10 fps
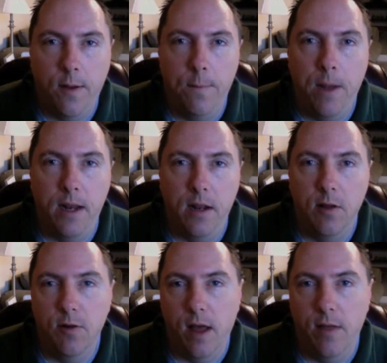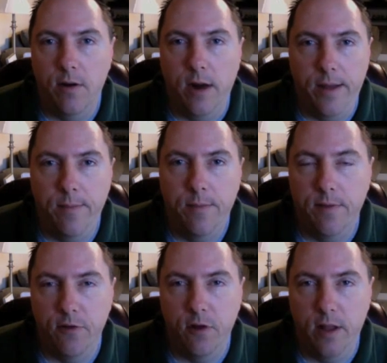might include other
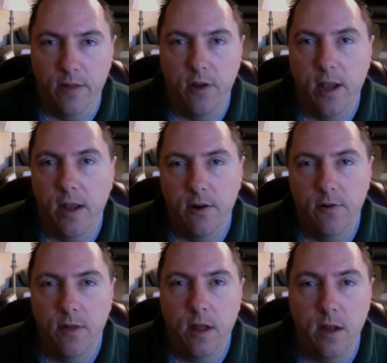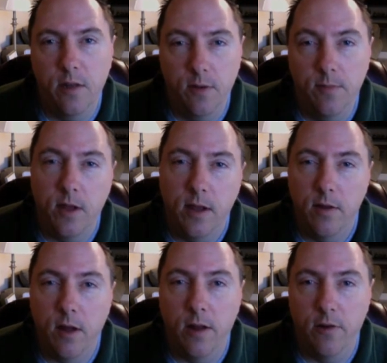professional educators, then it seems like
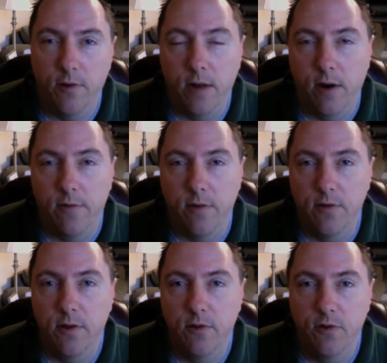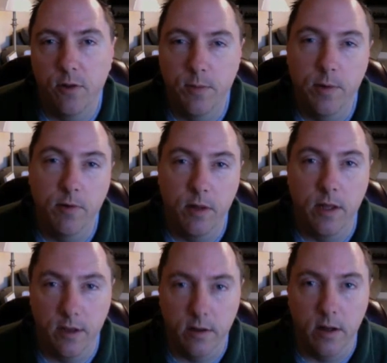a direct reference to G would be
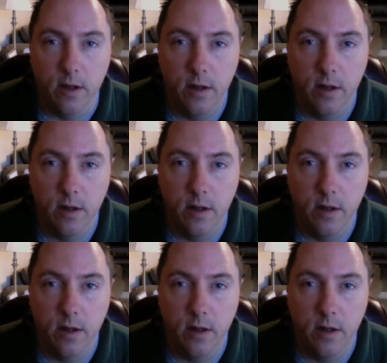really good.